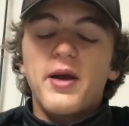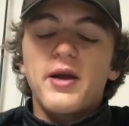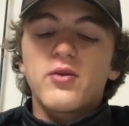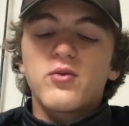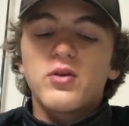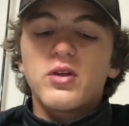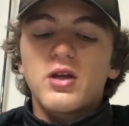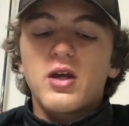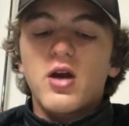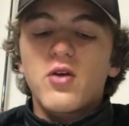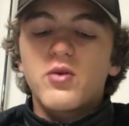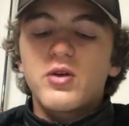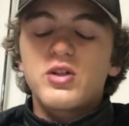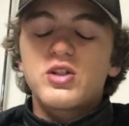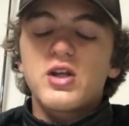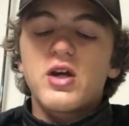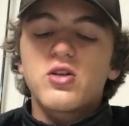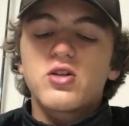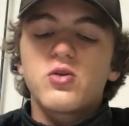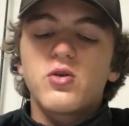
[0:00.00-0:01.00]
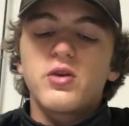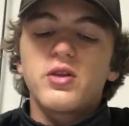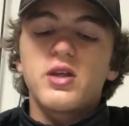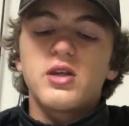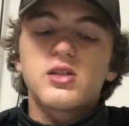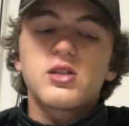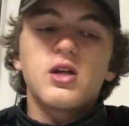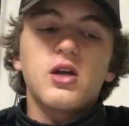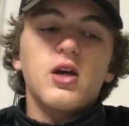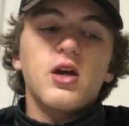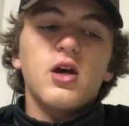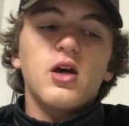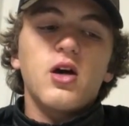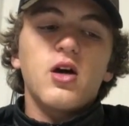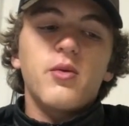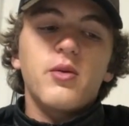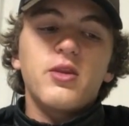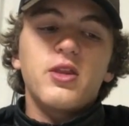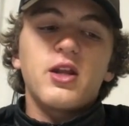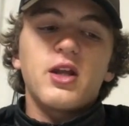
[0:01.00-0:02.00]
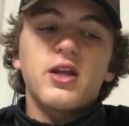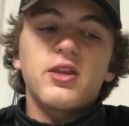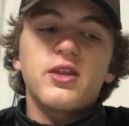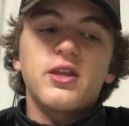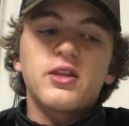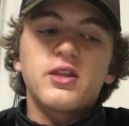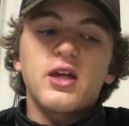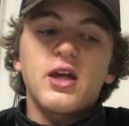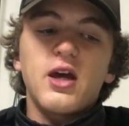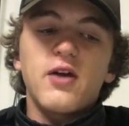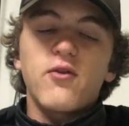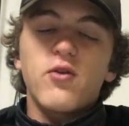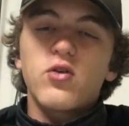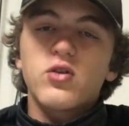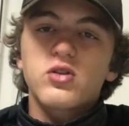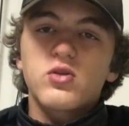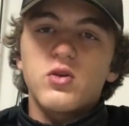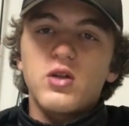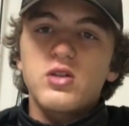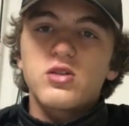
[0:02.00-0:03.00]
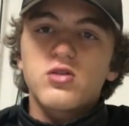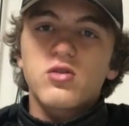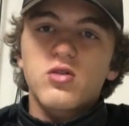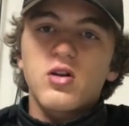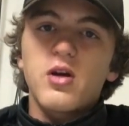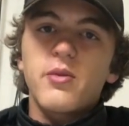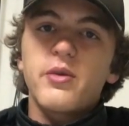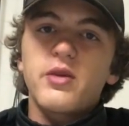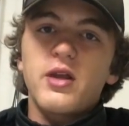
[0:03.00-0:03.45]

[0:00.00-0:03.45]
I really got reached out to on this. Um, and then I think they have also an Instagram,